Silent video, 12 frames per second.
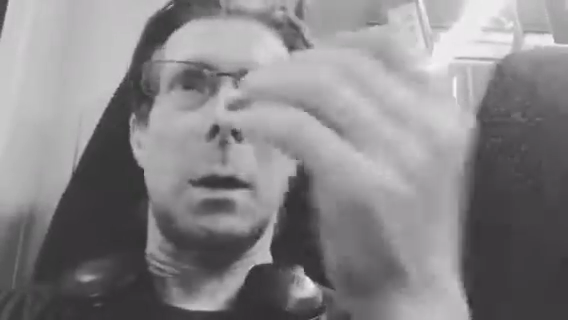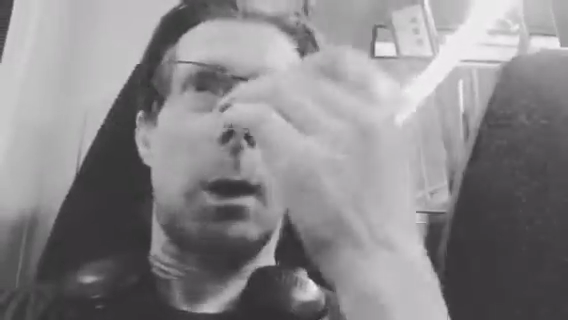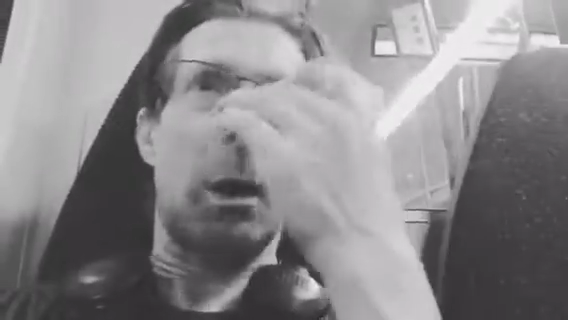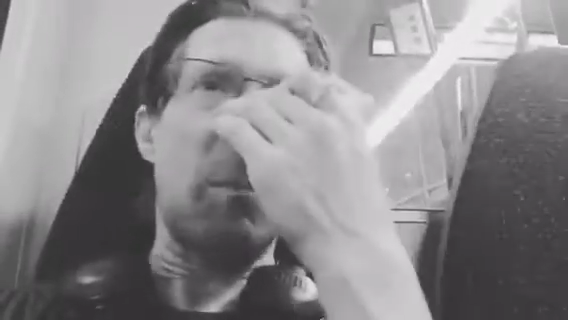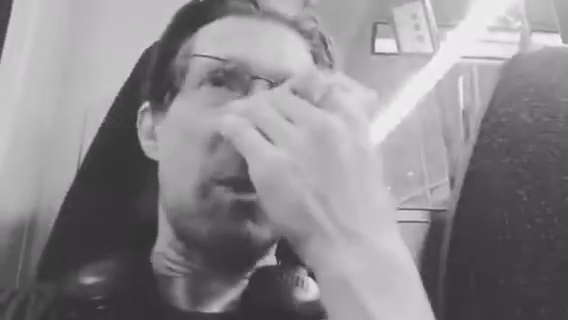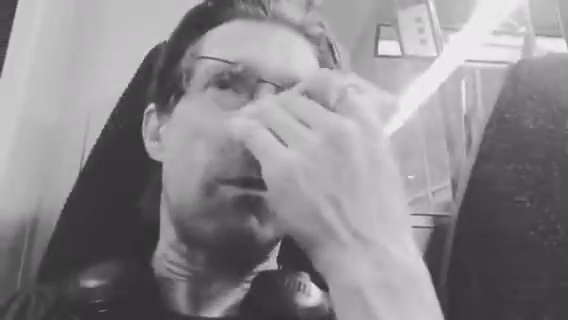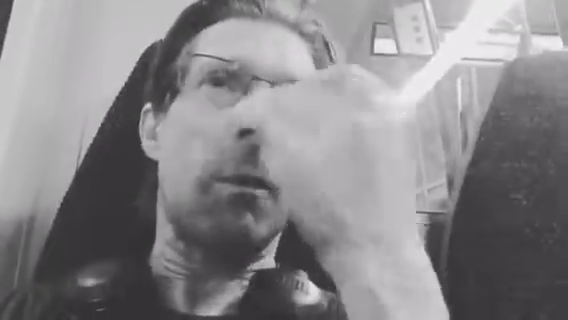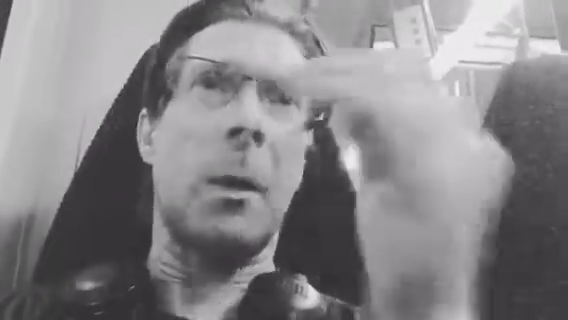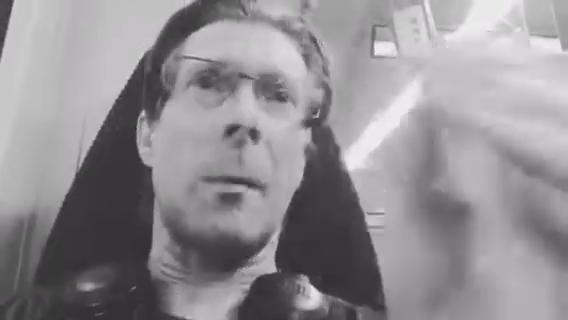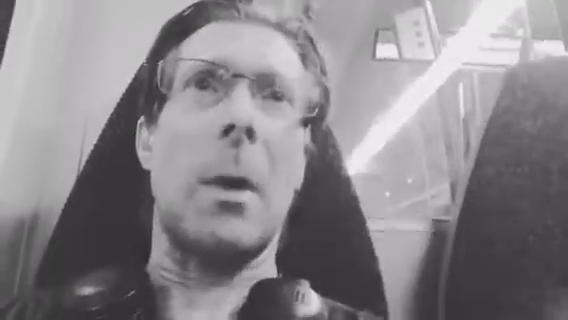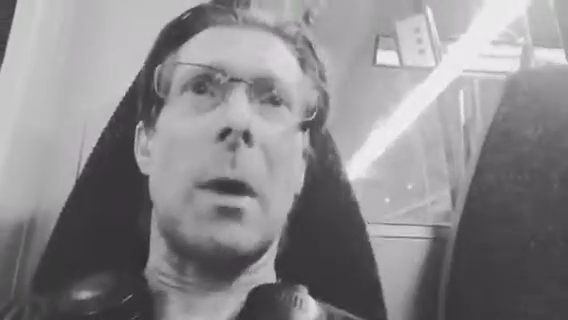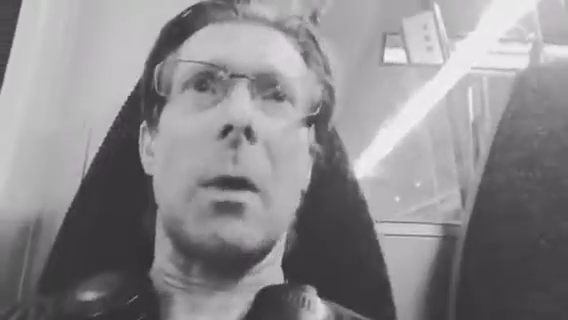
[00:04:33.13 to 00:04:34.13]
I
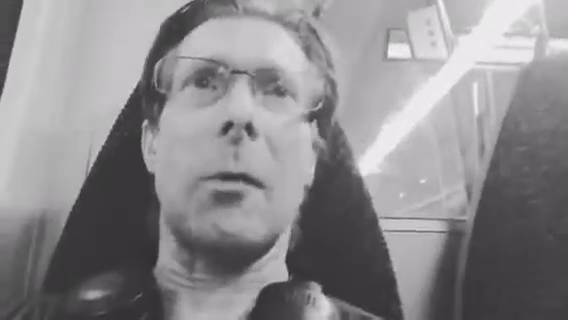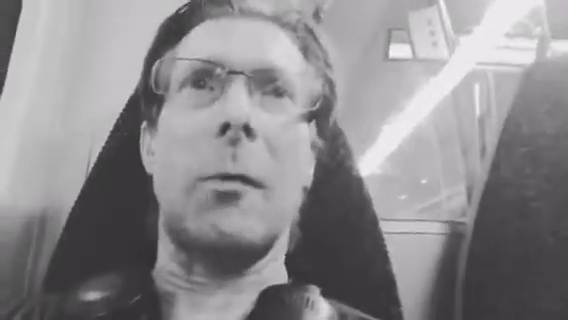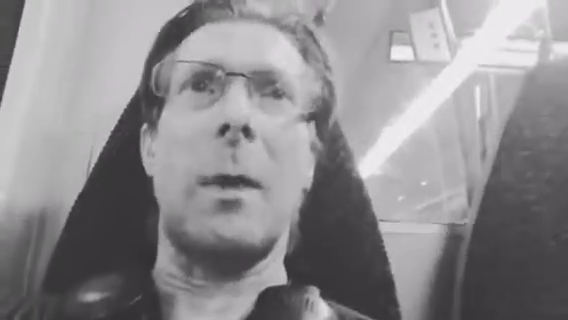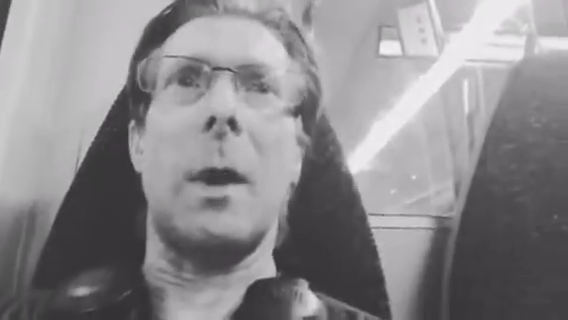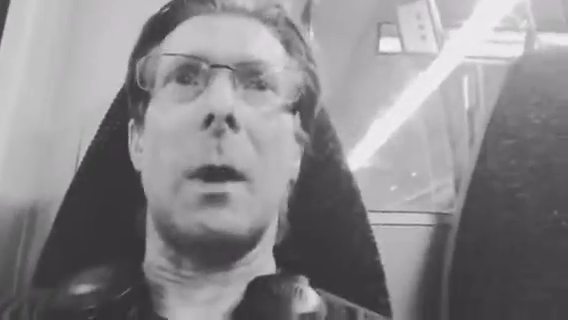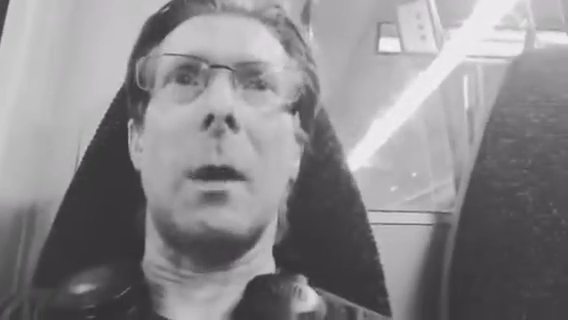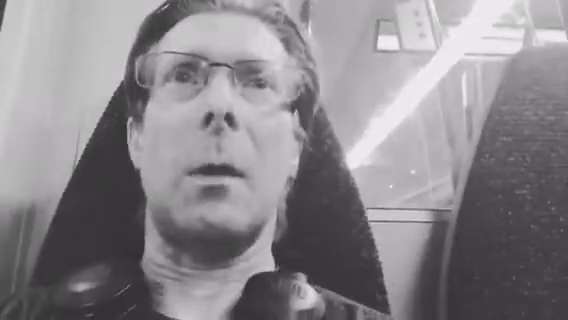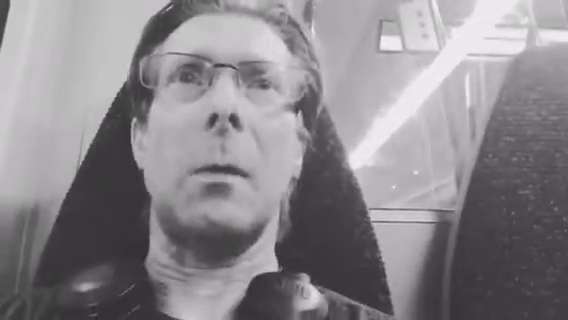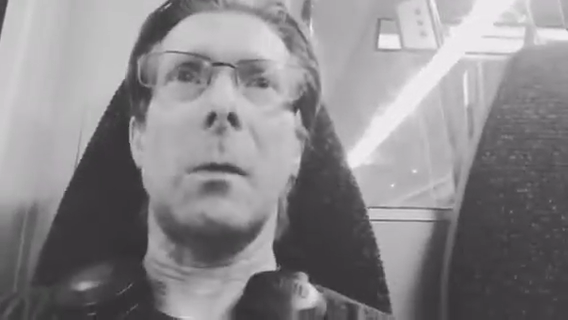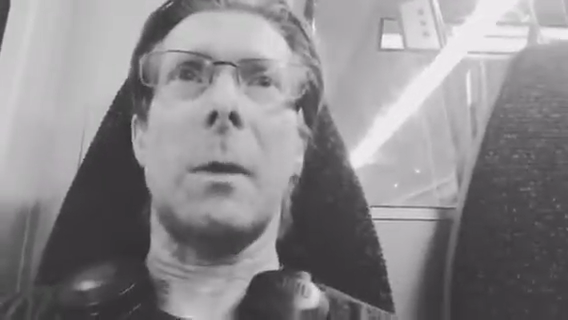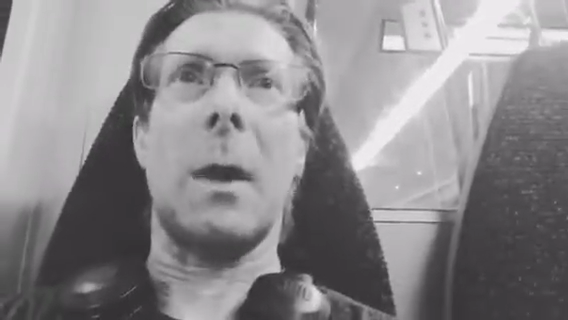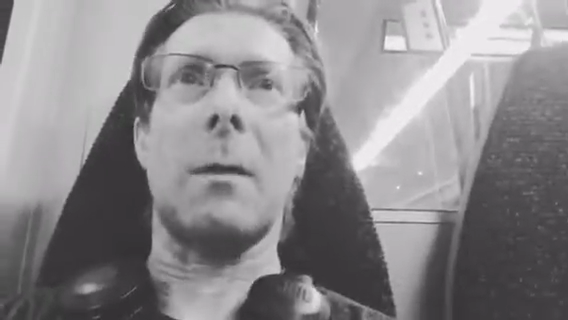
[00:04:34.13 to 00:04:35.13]
mentioned in my last video,
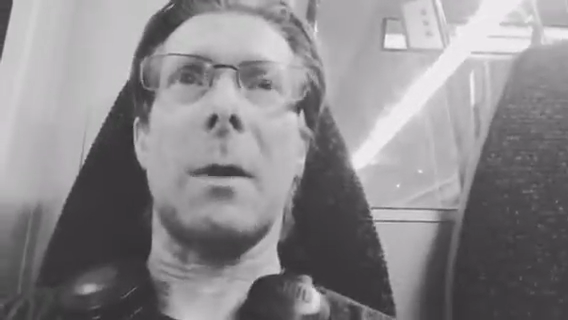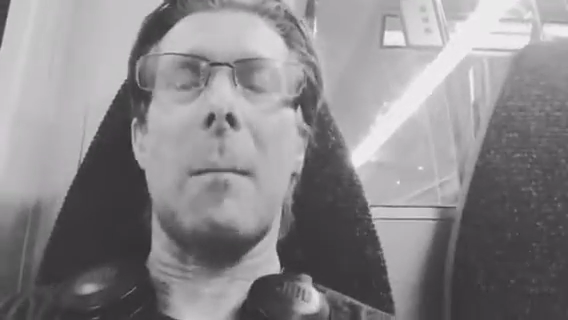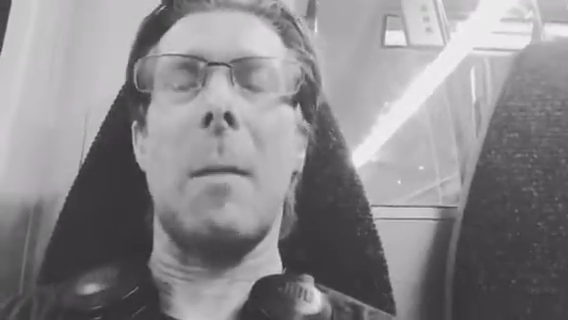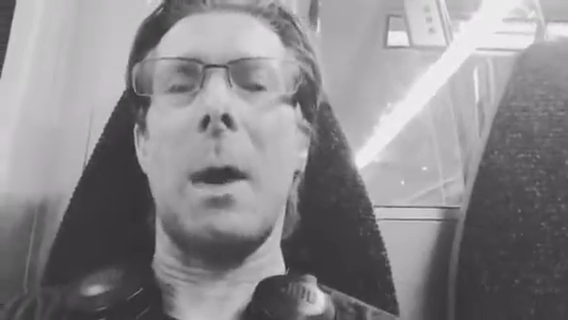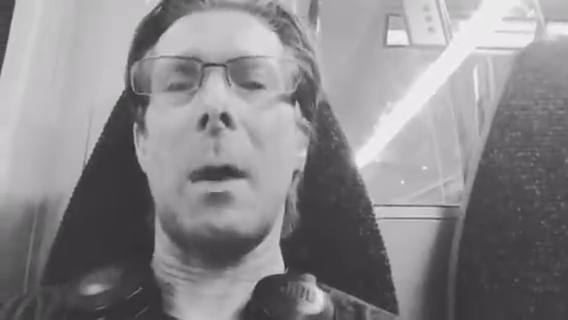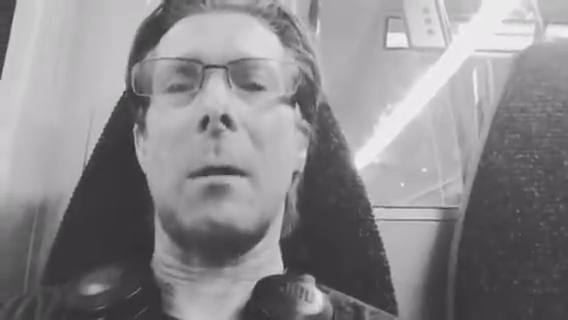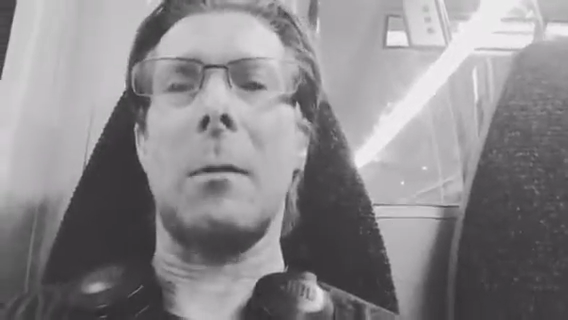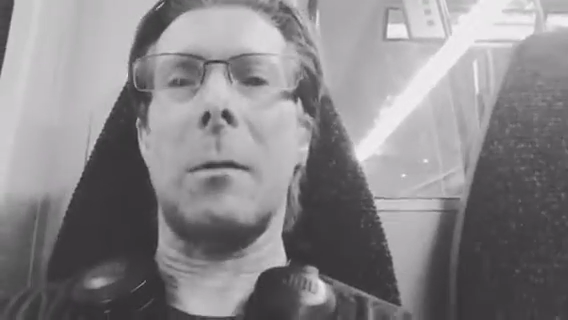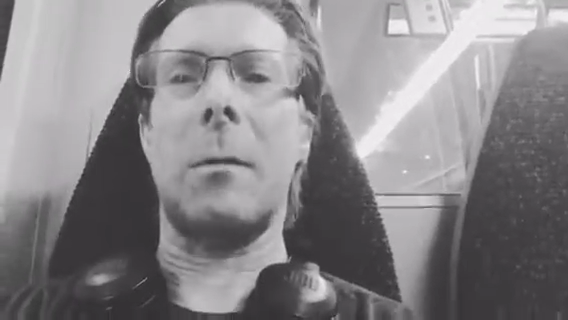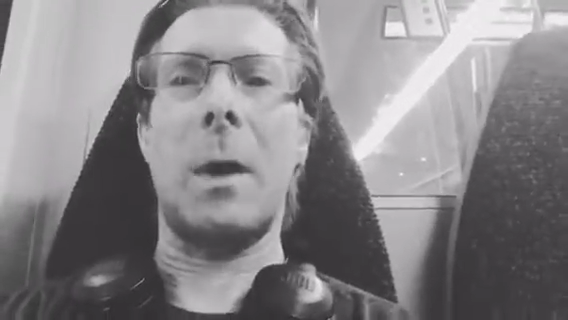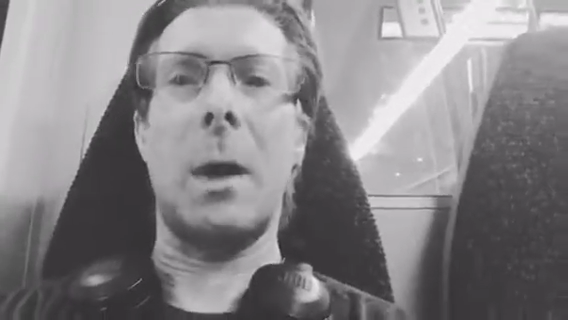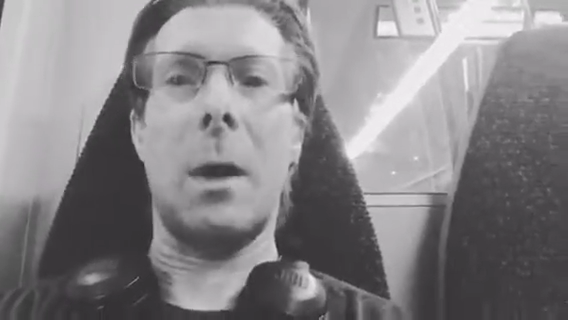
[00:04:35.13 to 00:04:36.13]
that 10-minute
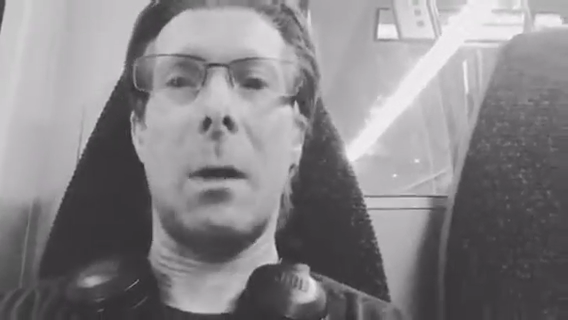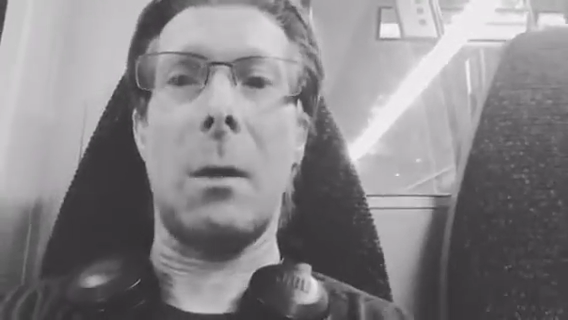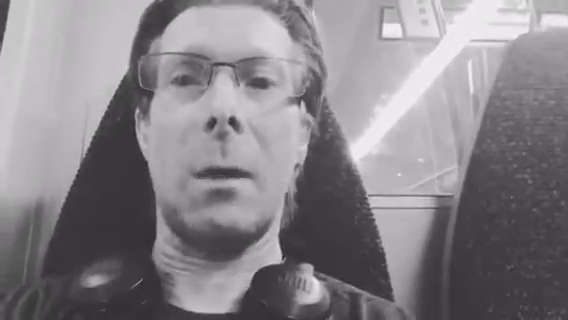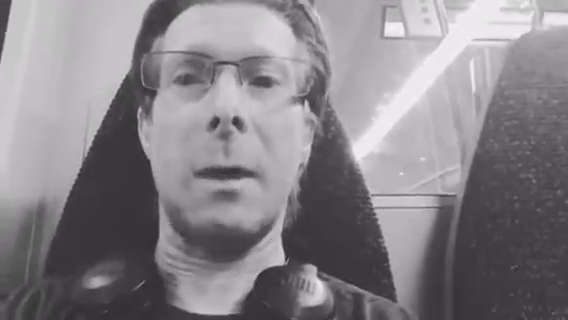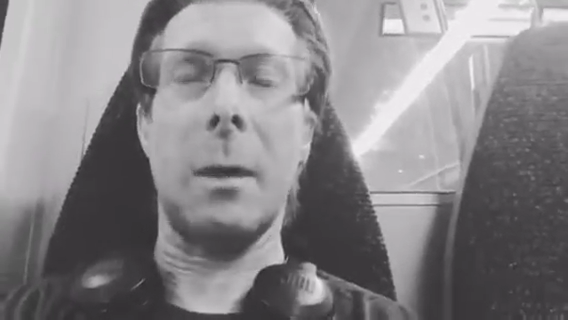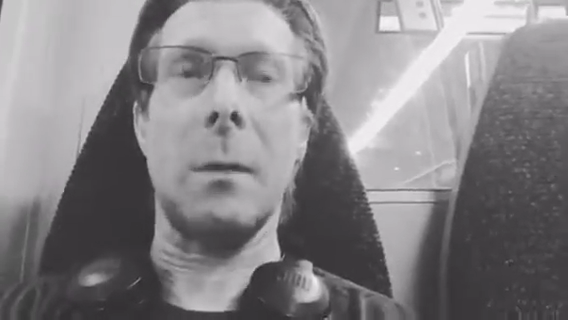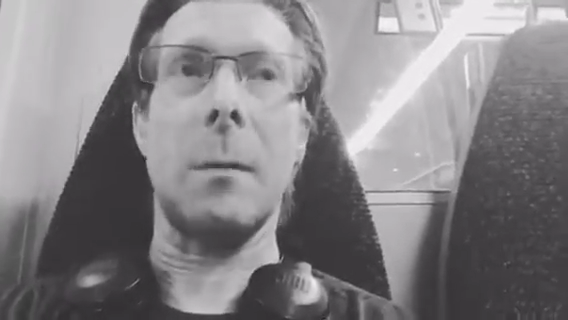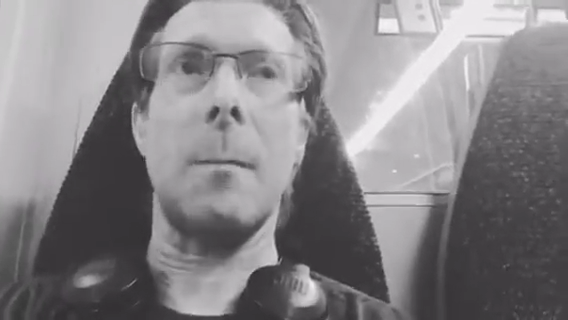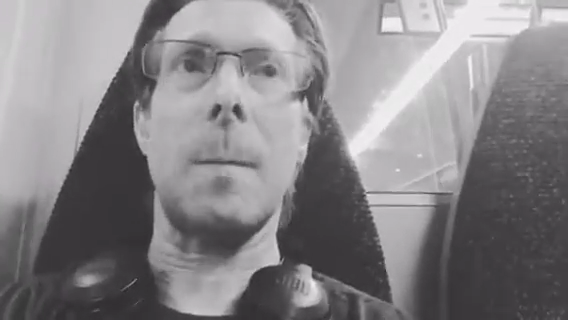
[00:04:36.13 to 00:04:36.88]
video I did